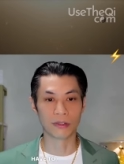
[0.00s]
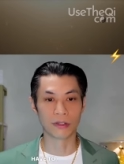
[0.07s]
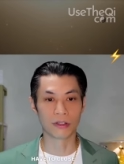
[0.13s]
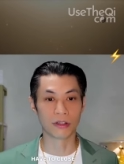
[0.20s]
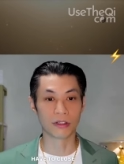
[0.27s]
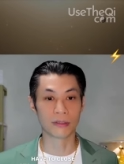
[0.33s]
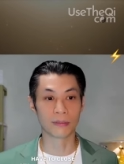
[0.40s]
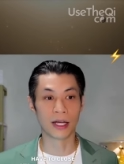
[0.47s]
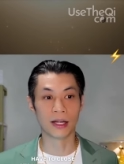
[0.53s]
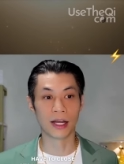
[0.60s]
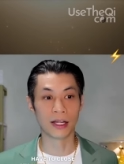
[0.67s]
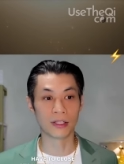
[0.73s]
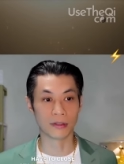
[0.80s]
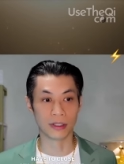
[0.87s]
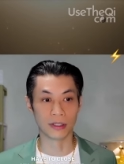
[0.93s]
close my eyes
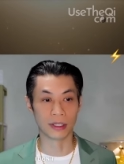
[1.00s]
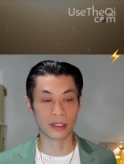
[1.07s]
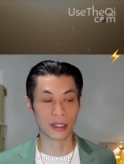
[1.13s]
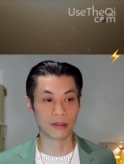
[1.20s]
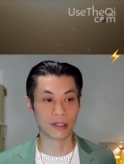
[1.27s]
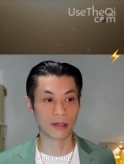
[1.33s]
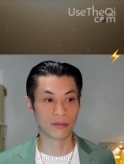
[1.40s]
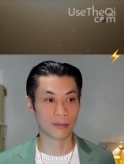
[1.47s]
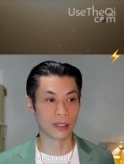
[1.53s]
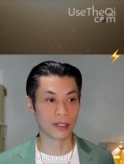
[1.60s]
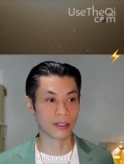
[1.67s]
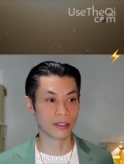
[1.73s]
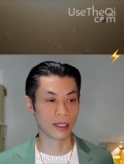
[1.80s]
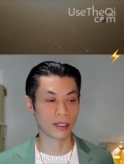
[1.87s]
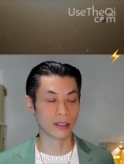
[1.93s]
or anything. I don't have to
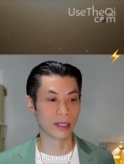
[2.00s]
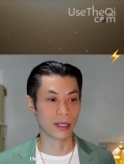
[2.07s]
meditate.